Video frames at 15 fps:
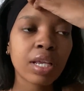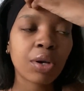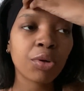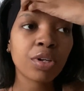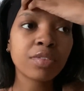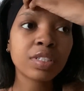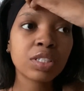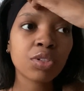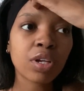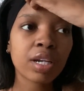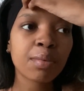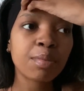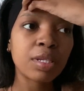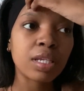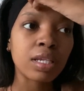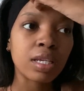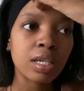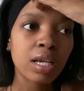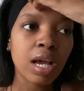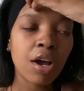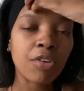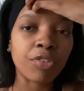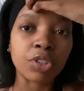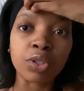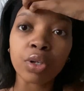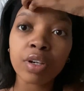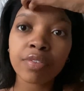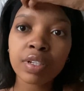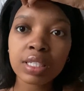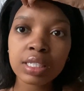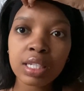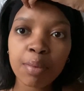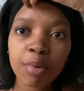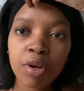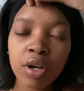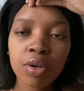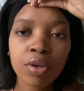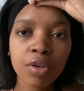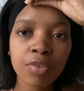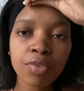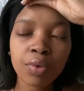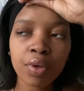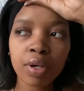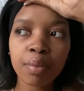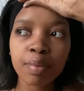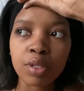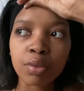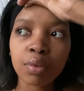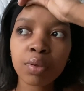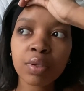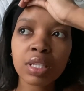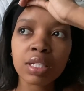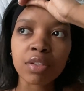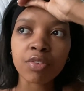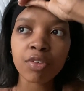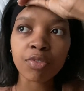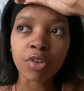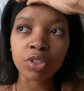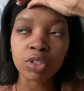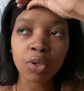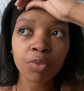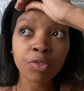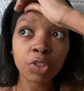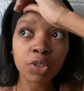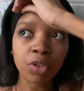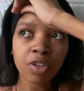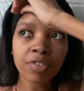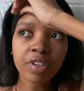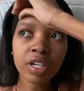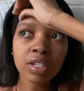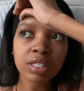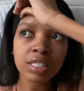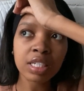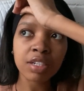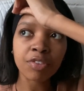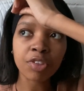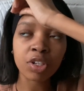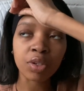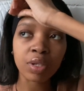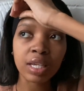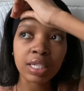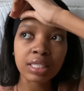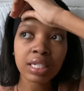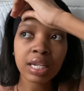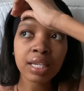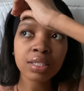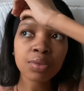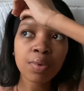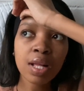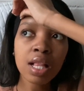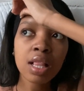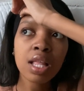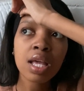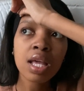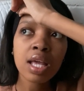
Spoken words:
I don't know if she's gonna be our photographer this time around, or if you're gonna be doing with a different photographer, because it's a different location as well.